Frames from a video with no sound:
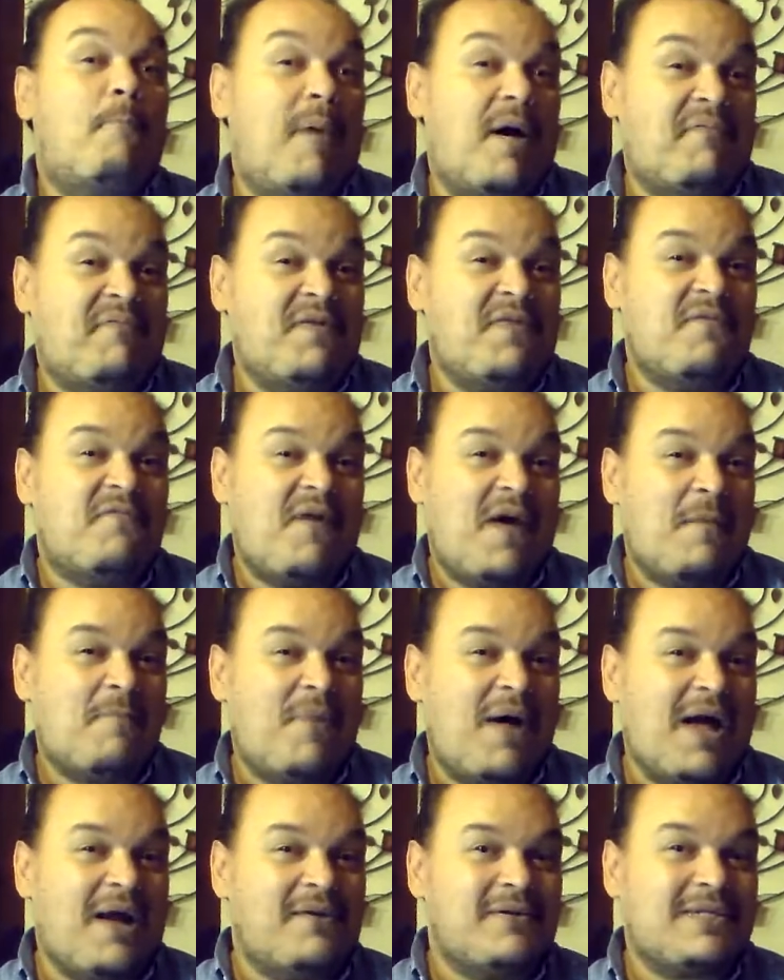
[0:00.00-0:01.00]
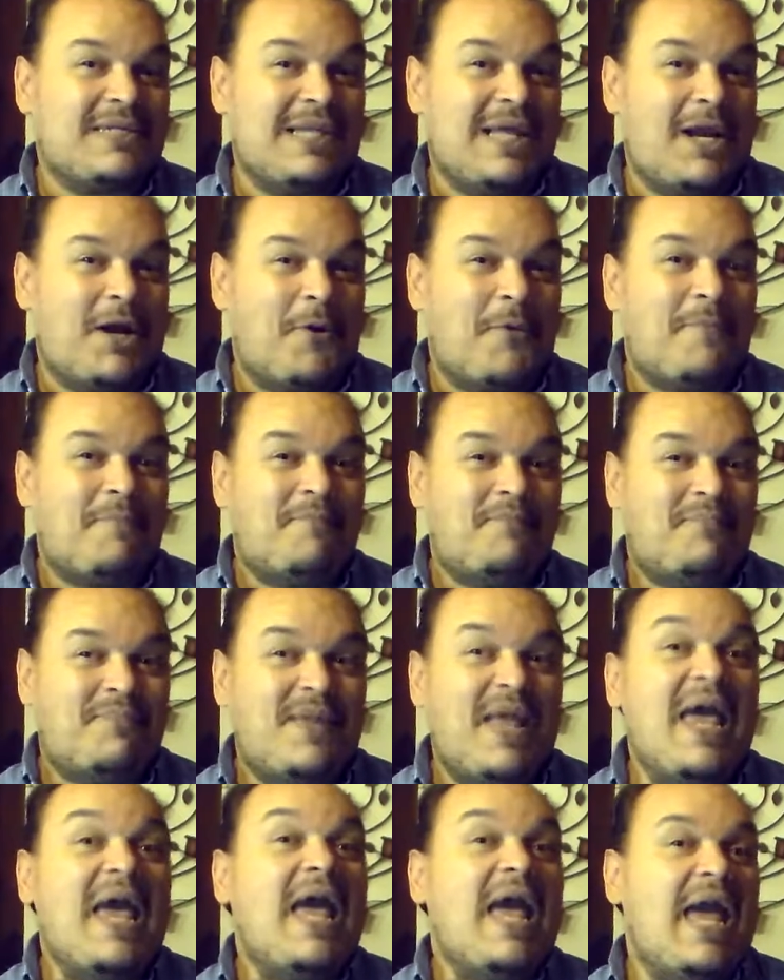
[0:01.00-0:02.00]
Buffy the Vampire Slayer,
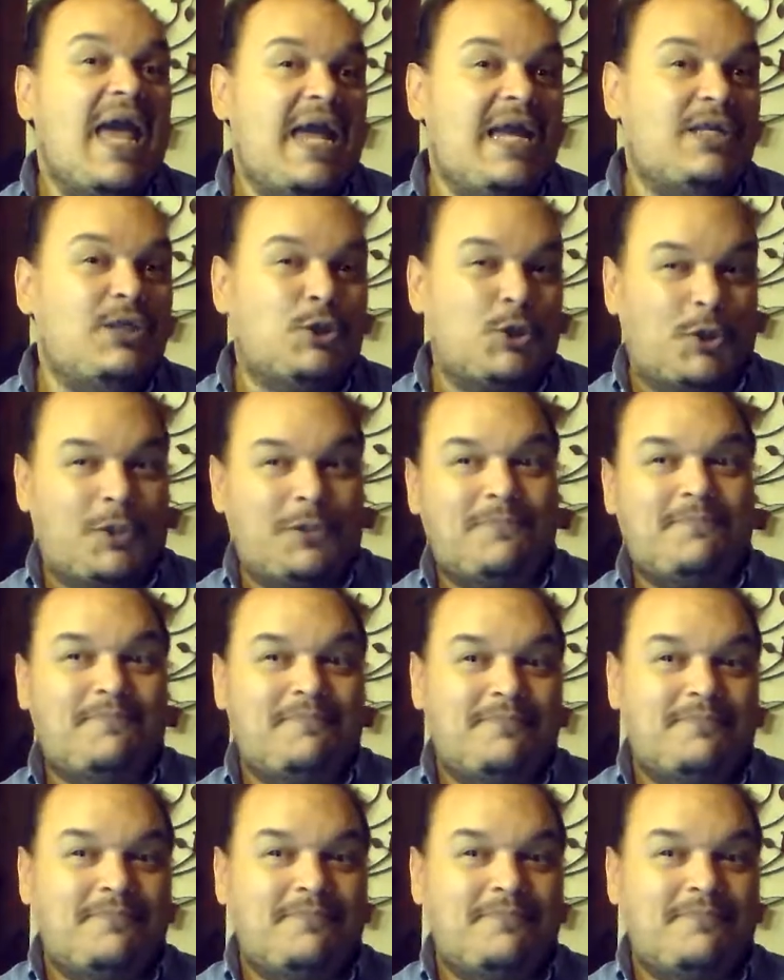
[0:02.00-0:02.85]
Angel,